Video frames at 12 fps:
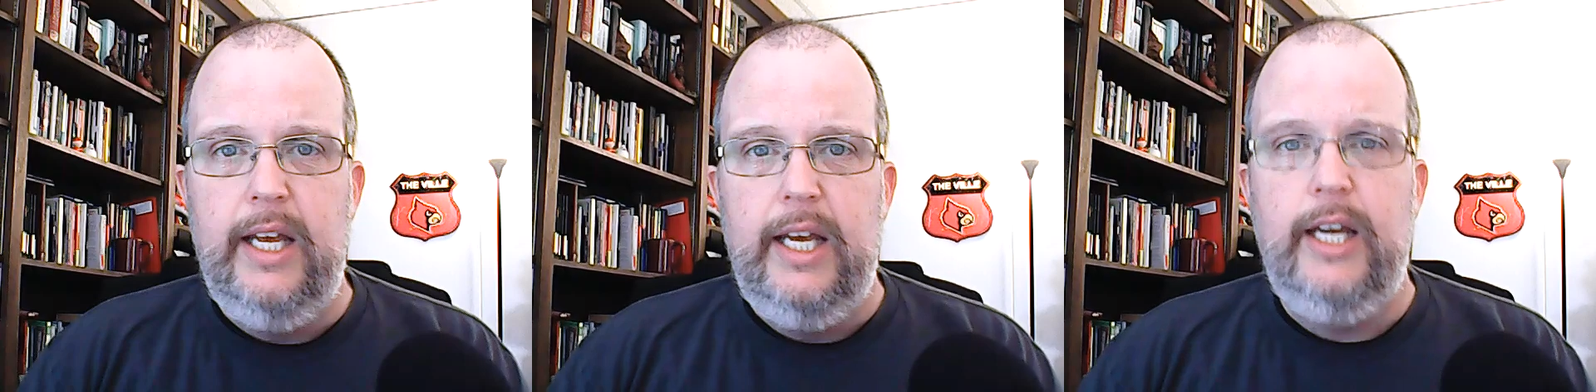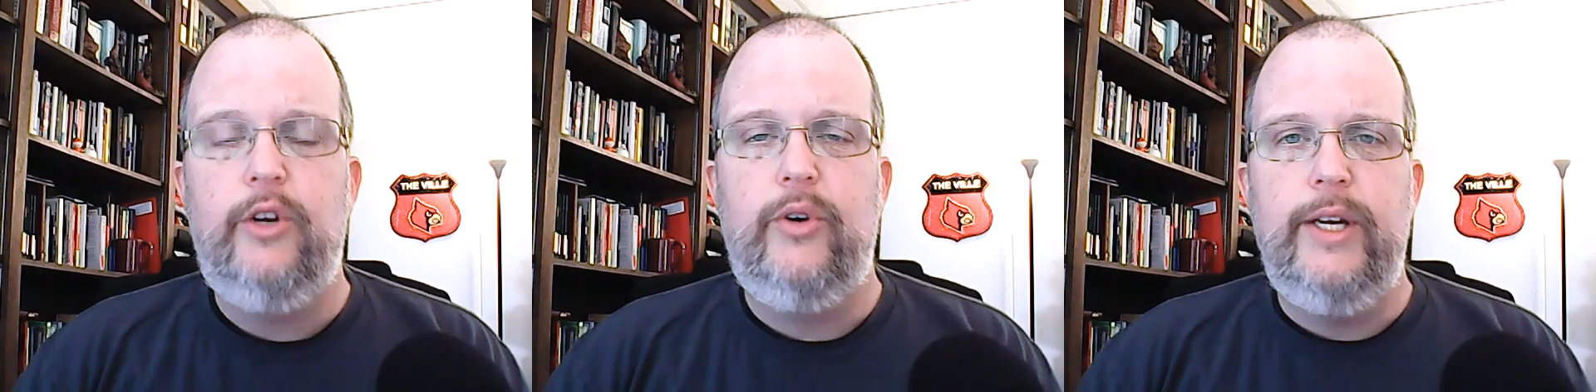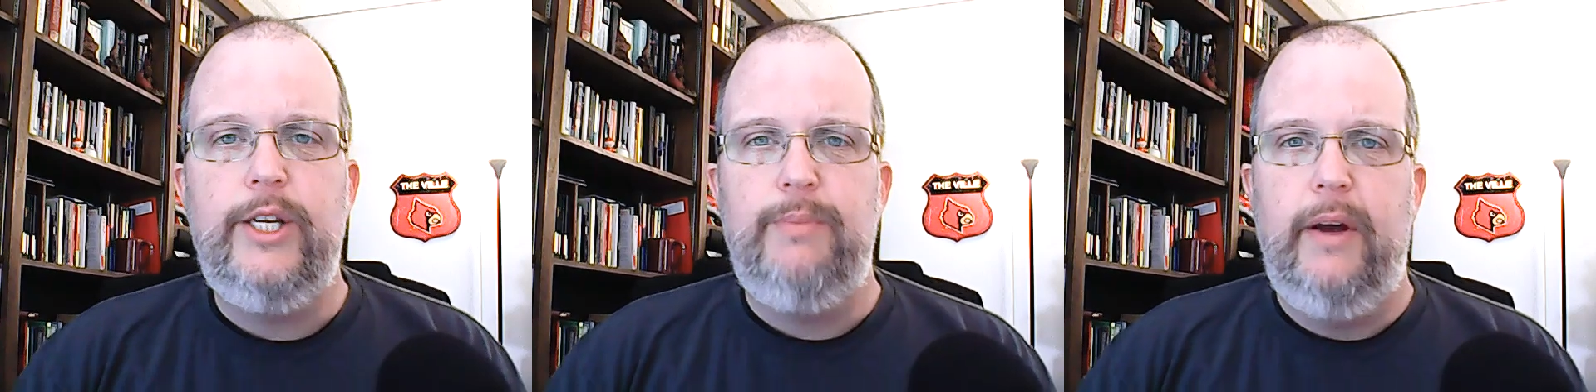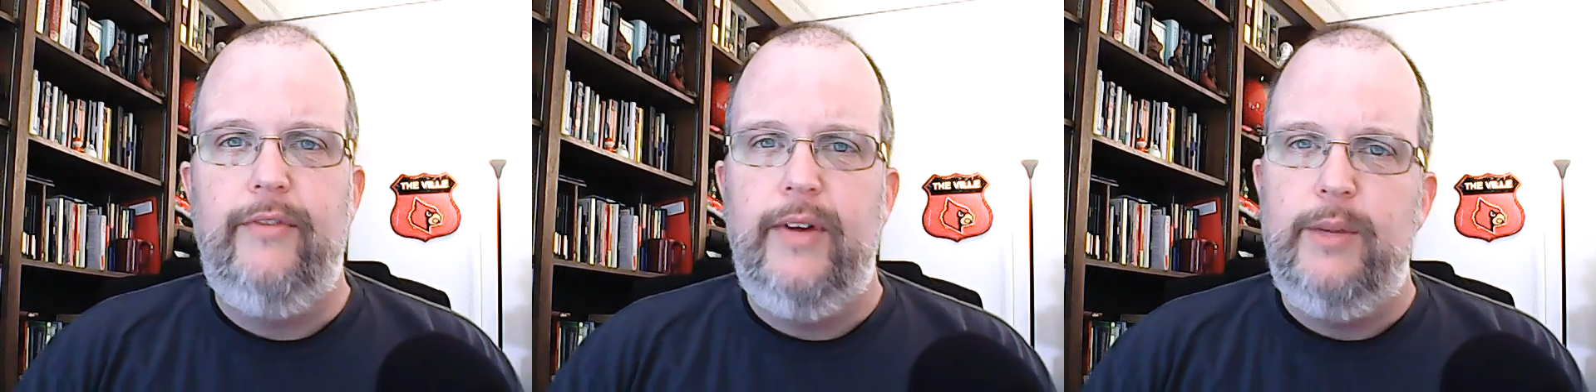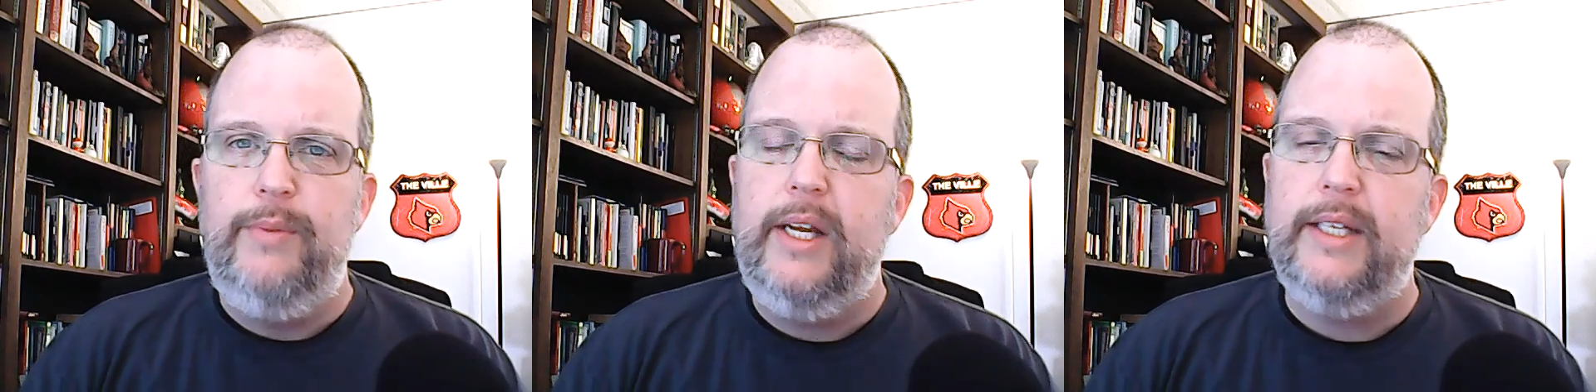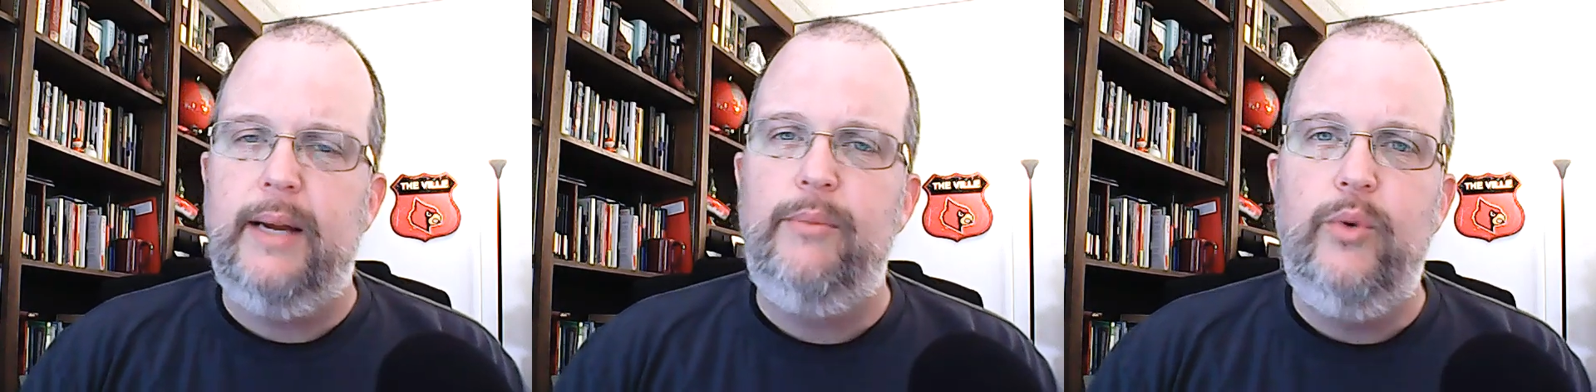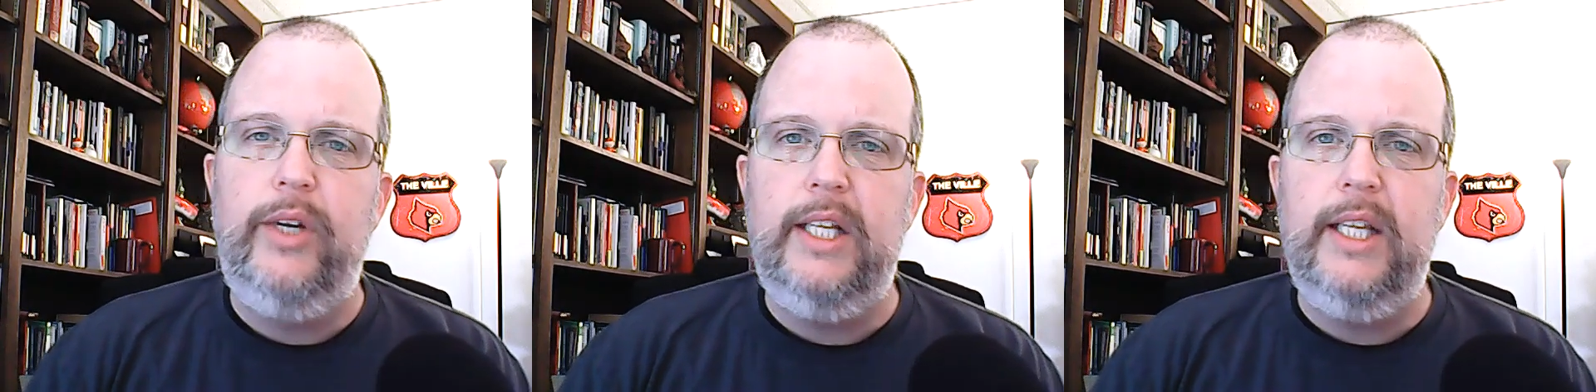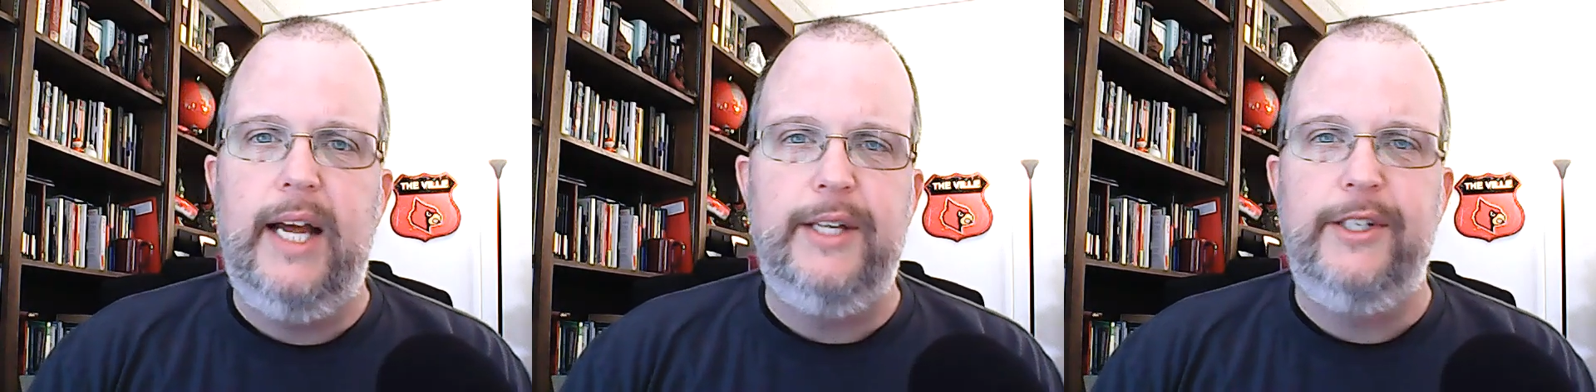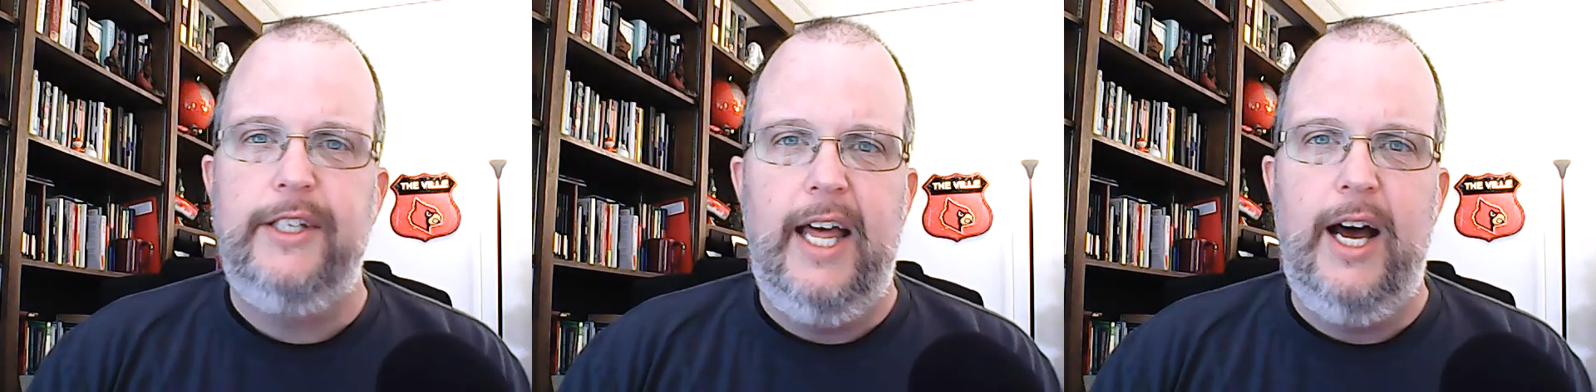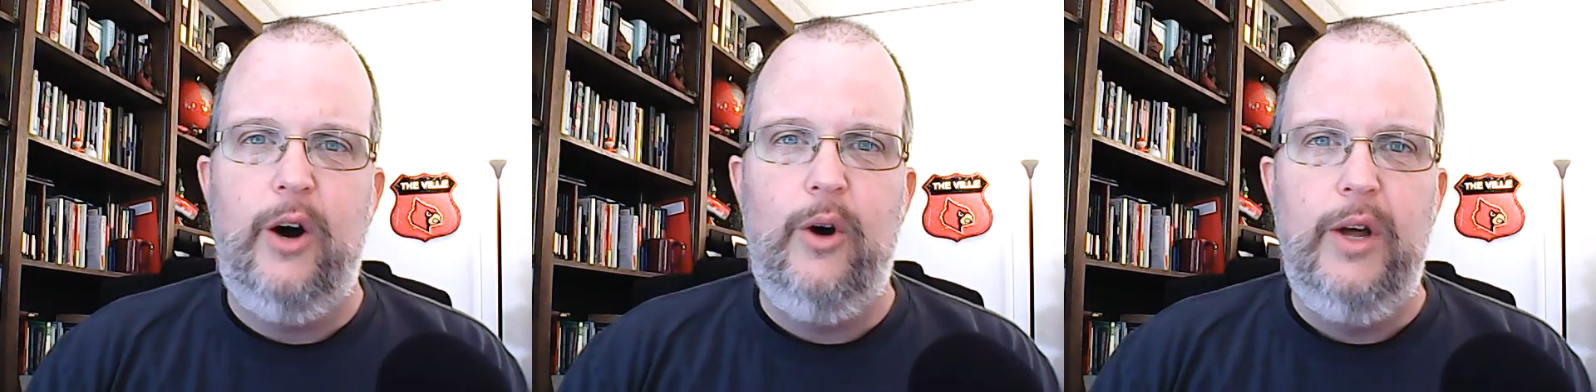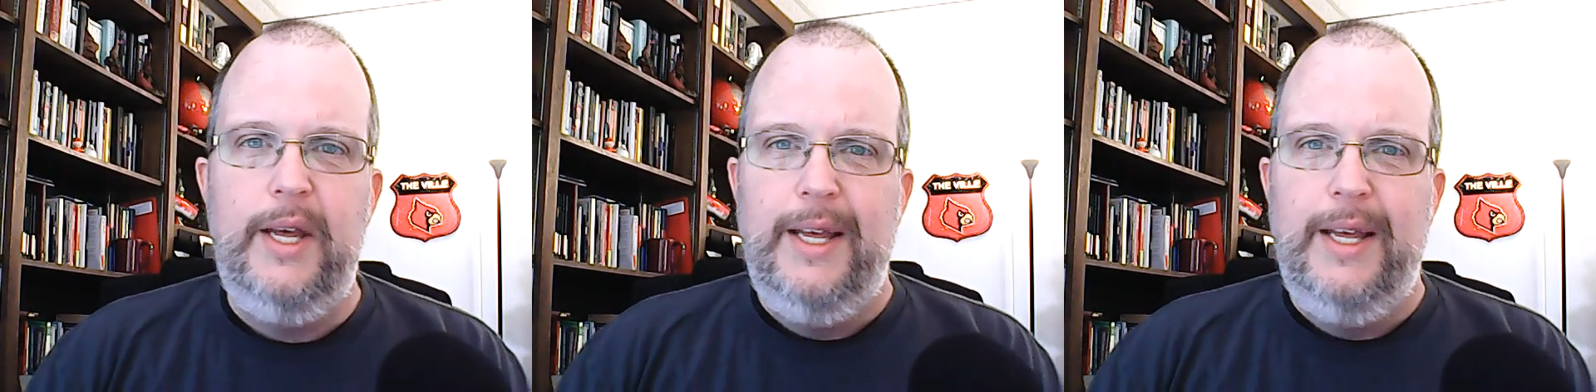increase my faith, because I'm realizing now